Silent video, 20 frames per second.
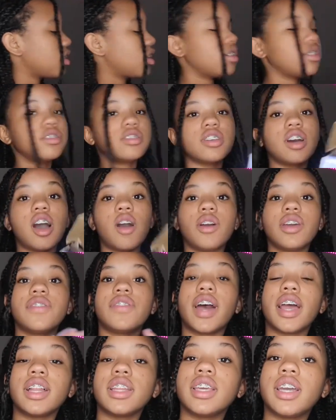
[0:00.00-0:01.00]
So, we
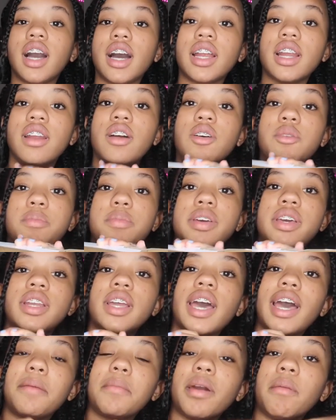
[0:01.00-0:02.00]
finally got it open. I
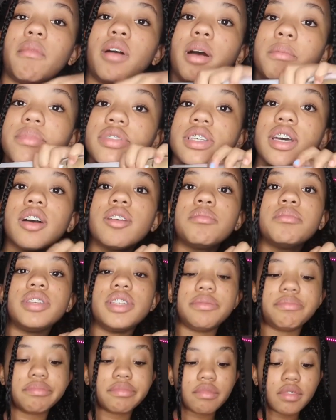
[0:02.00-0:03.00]
had my mom to help
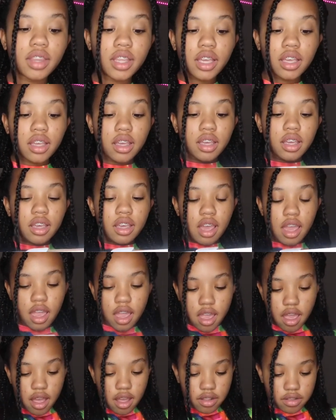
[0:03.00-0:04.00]
me.
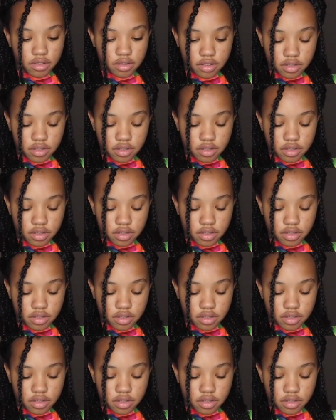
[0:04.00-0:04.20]
And